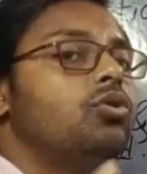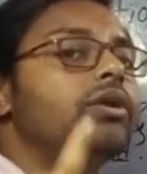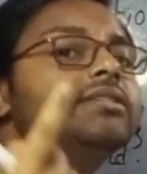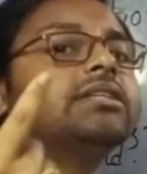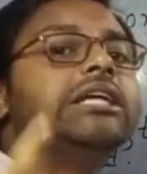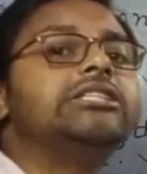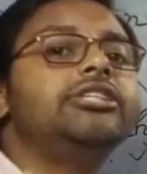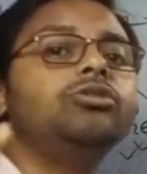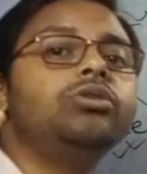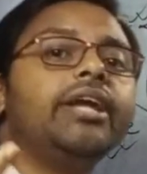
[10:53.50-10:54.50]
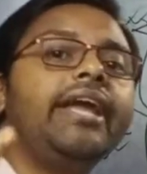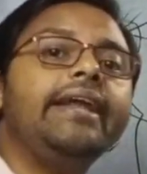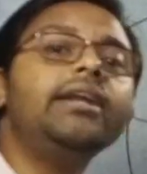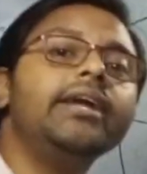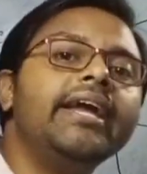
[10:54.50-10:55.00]
zone is continued
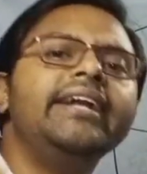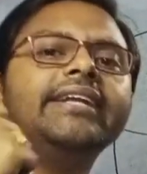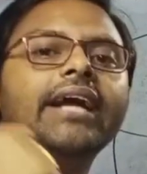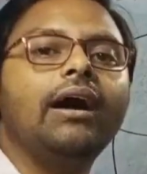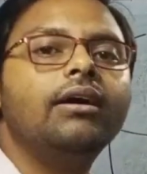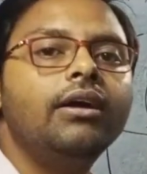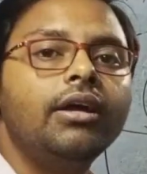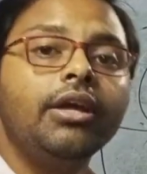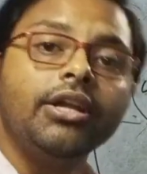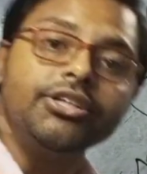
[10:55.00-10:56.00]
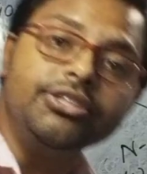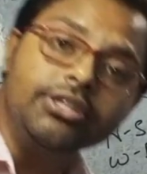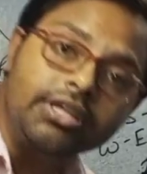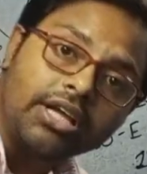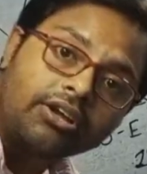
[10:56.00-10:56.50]
in India
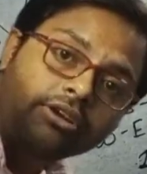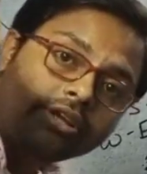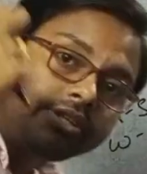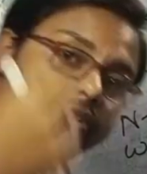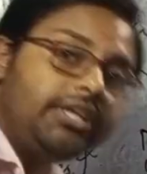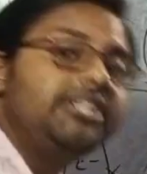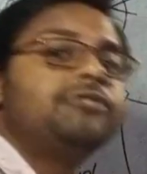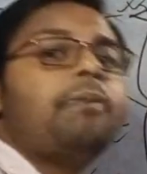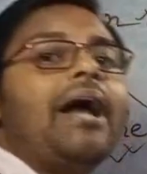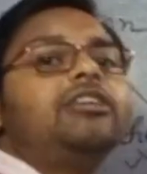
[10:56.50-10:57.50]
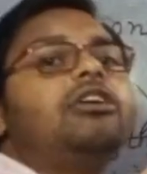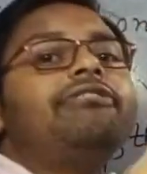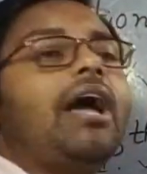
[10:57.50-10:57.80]
in spite of